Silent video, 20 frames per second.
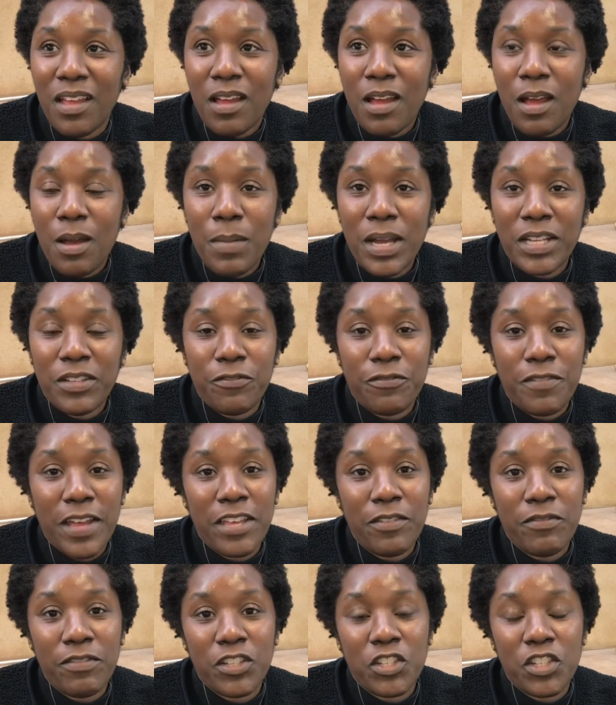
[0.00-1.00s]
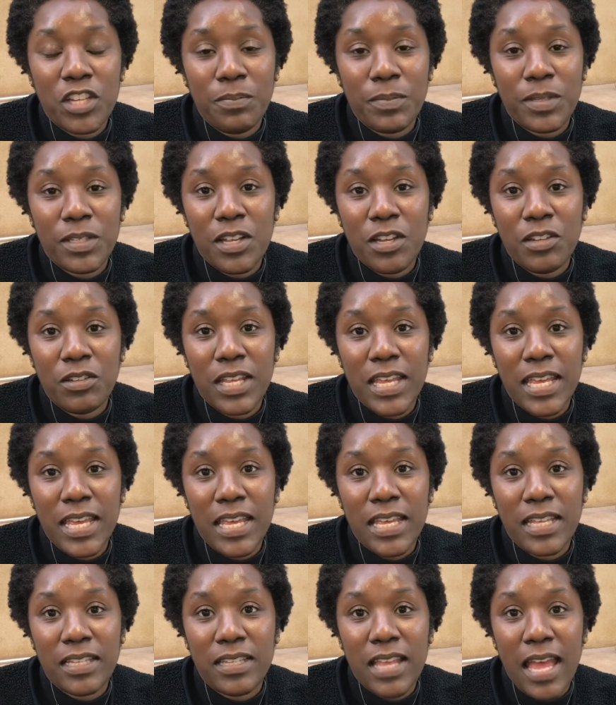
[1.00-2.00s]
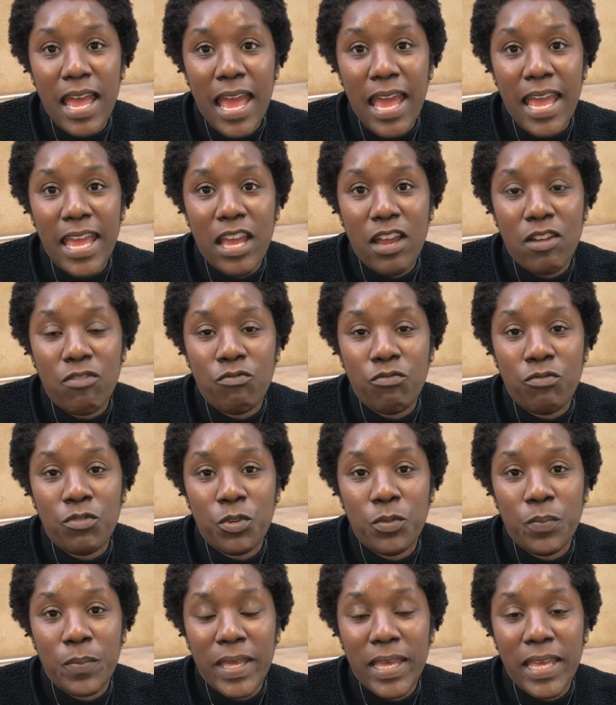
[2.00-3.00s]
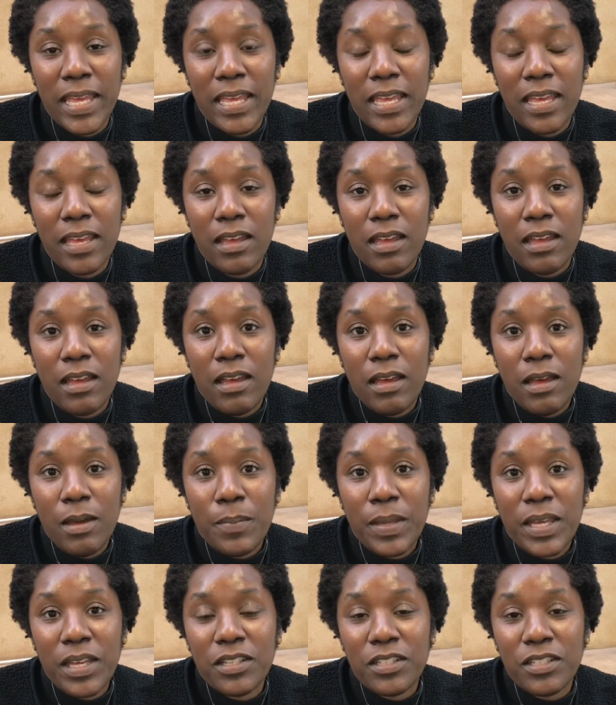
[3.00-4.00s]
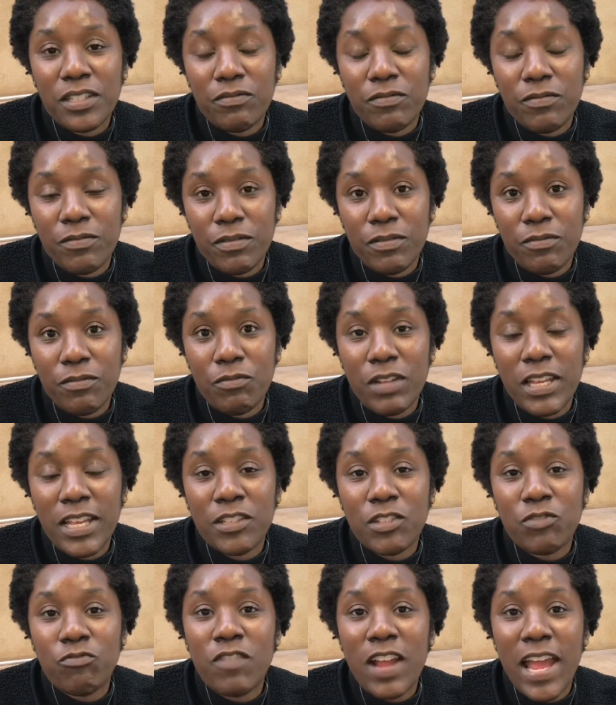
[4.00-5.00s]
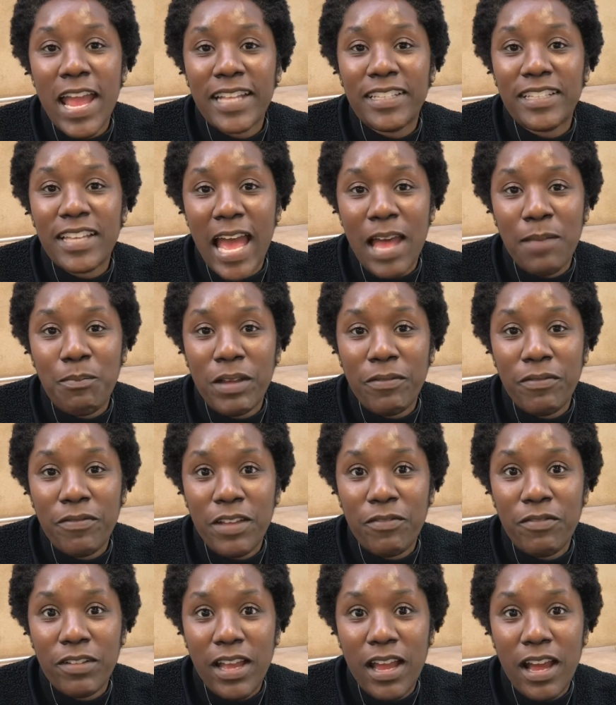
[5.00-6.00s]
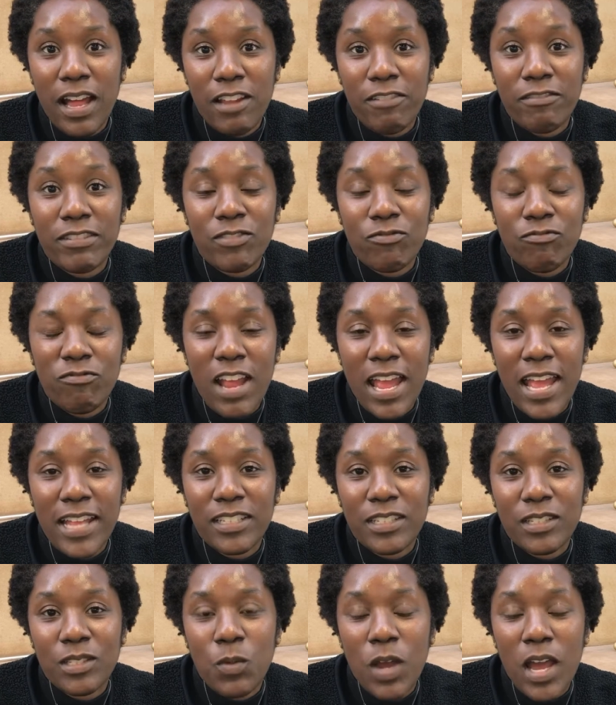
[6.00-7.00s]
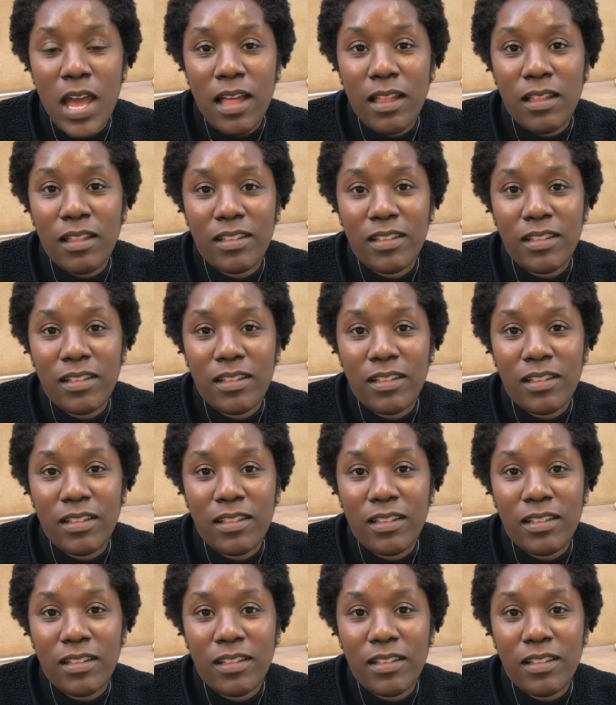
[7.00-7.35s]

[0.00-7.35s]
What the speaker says: My favourite gemstone is a ruby because it's red and my favourite colour is red as well.